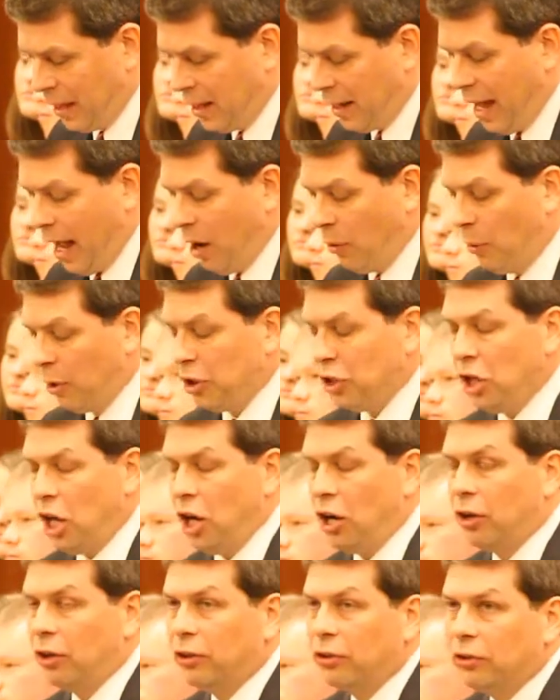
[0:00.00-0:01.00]
Now we're
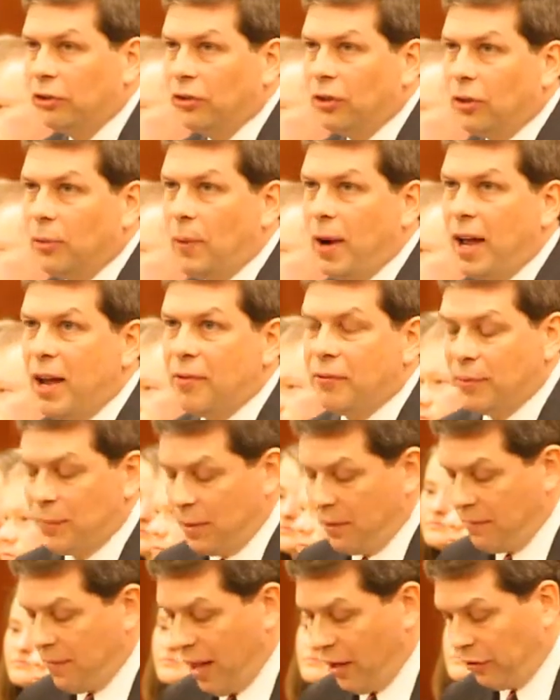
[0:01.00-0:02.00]
years away from
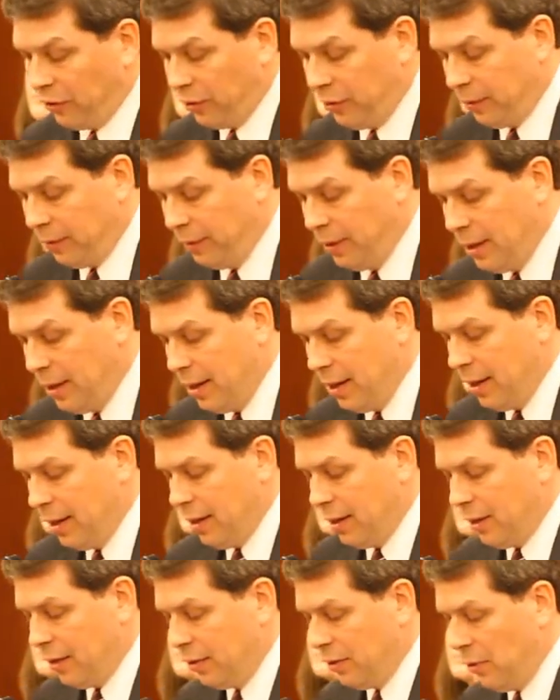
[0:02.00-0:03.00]
the vessel
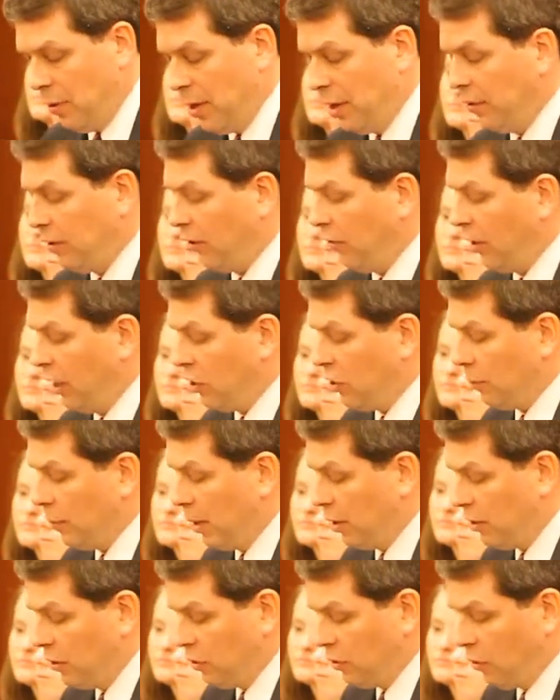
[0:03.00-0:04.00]
doing its essential
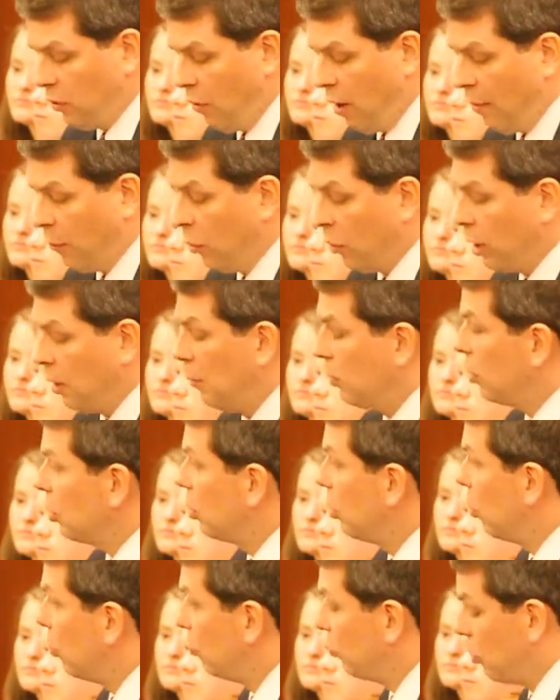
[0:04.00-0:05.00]
mission, so I'm working with
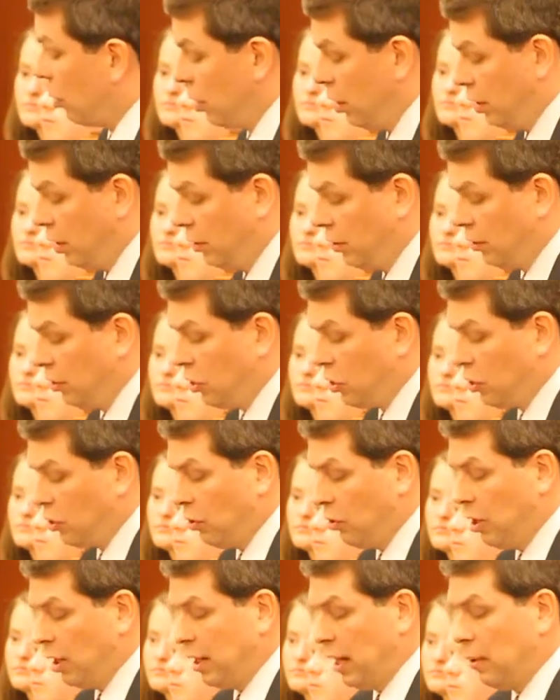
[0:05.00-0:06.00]
the Coast Guard to
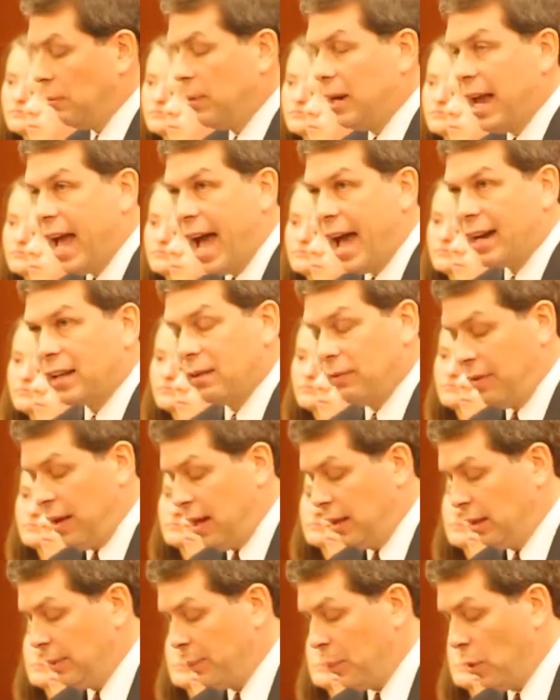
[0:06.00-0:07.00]
ensure that they
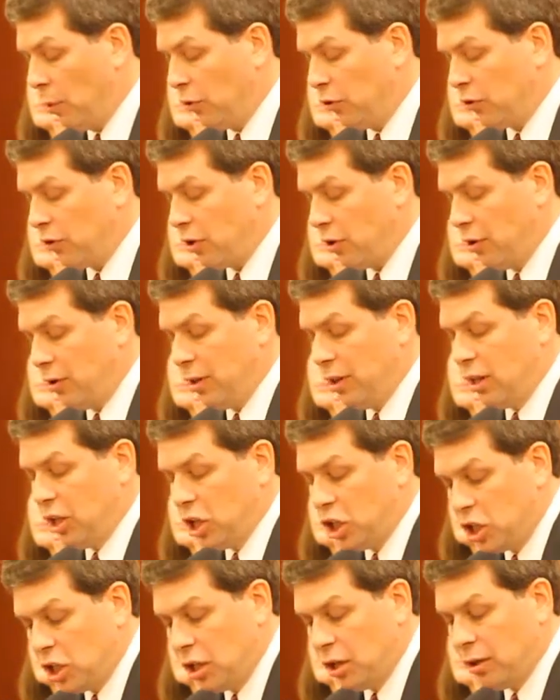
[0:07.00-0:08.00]
reactivate the Polar Star
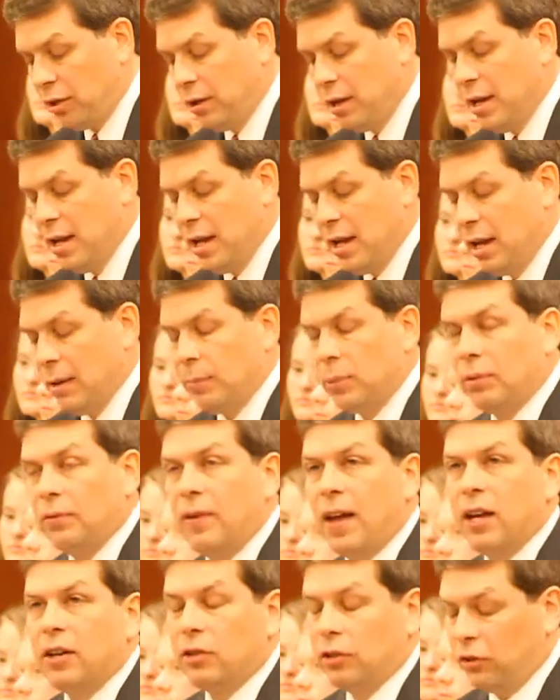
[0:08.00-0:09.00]
this year to
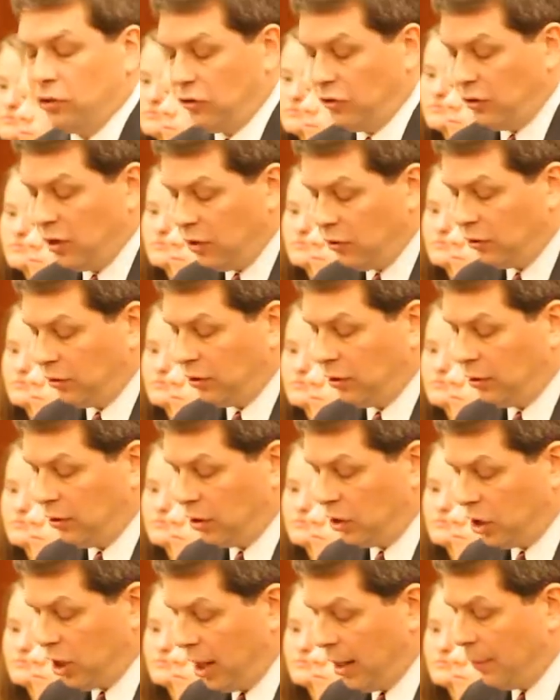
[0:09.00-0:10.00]
prevent her
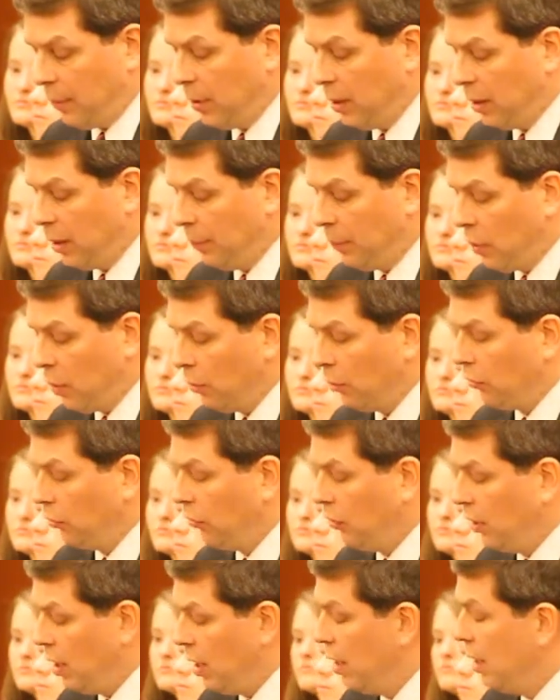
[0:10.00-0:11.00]
sister ship, the Polar
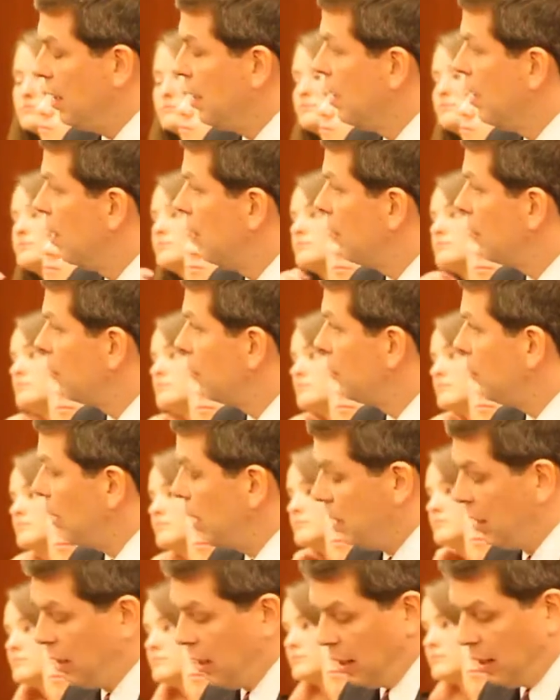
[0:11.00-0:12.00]
Sea, from
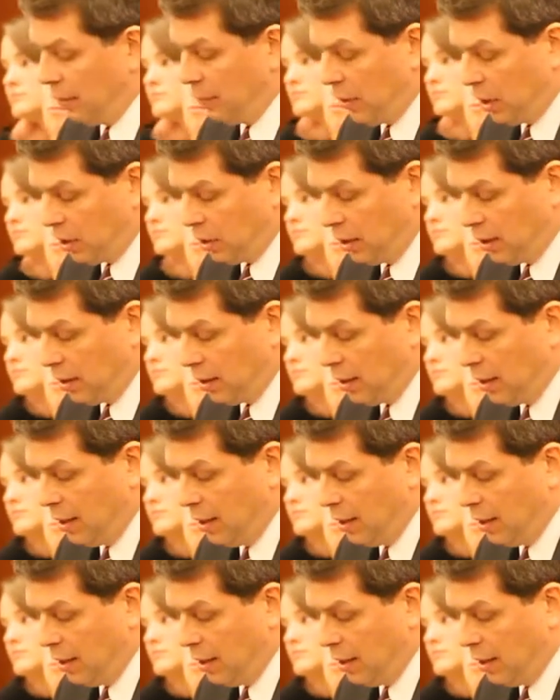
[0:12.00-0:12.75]
being decommissioned.